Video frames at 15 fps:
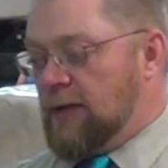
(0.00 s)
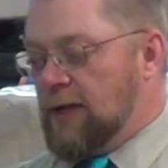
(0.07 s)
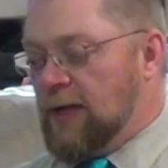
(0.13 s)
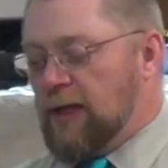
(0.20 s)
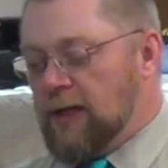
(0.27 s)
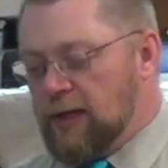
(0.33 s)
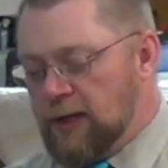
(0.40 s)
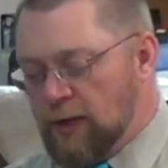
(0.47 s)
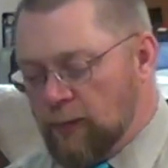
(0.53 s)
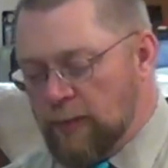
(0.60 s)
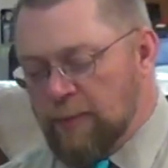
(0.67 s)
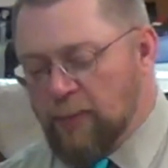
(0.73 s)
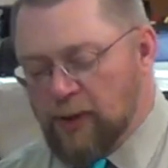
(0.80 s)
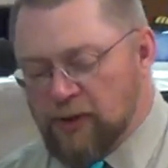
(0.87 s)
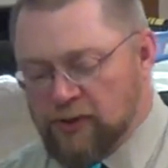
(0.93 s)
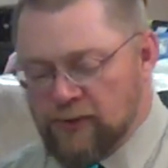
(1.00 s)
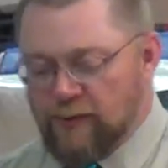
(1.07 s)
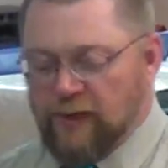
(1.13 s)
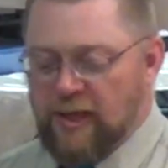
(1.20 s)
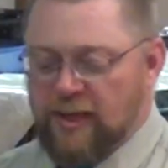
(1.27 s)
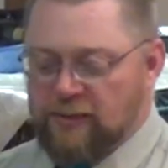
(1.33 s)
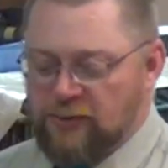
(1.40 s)
and he'll be punished
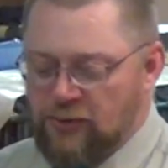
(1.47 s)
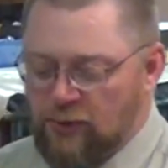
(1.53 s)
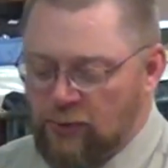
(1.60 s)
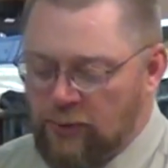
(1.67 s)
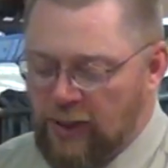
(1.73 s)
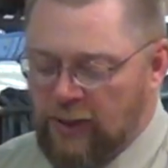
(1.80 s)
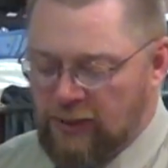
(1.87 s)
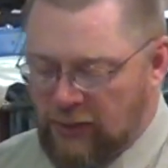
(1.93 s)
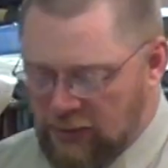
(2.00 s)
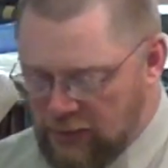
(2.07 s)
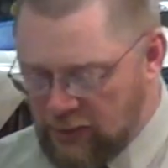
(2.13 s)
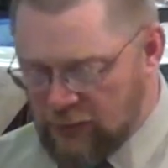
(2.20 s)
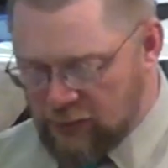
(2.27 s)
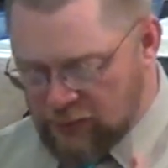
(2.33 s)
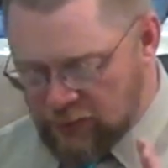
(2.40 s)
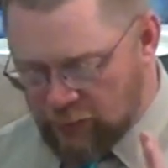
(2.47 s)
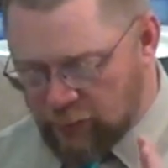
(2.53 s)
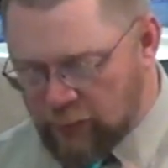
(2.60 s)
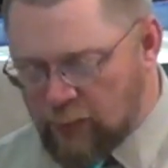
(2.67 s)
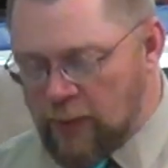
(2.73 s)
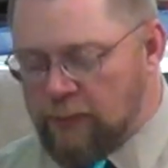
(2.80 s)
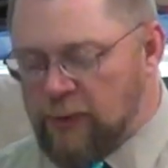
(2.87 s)
for that too and that there's a
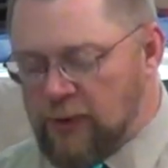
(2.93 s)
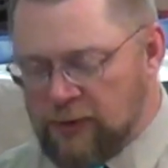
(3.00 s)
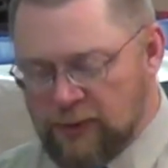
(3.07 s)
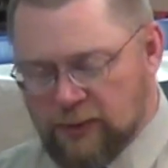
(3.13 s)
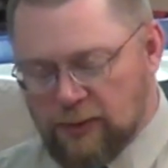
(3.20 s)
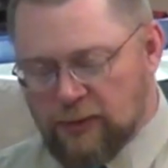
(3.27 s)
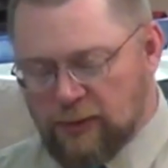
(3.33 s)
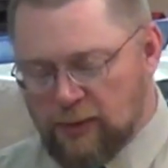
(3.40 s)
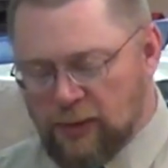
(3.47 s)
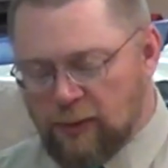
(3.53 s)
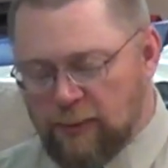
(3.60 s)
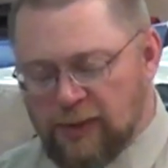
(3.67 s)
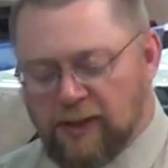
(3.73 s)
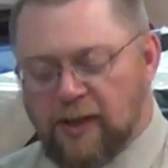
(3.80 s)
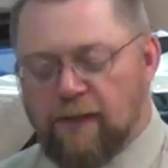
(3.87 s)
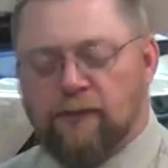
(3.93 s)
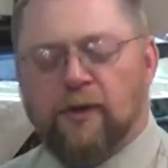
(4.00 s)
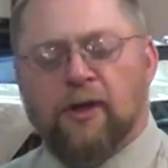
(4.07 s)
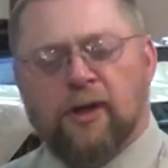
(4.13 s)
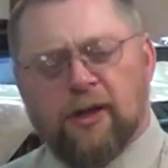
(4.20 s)
remnant going to be left.